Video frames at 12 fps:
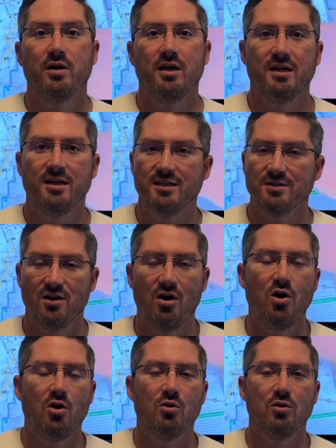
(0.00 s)
It is
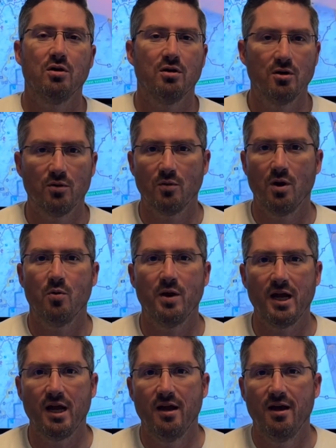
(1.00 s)
all growing.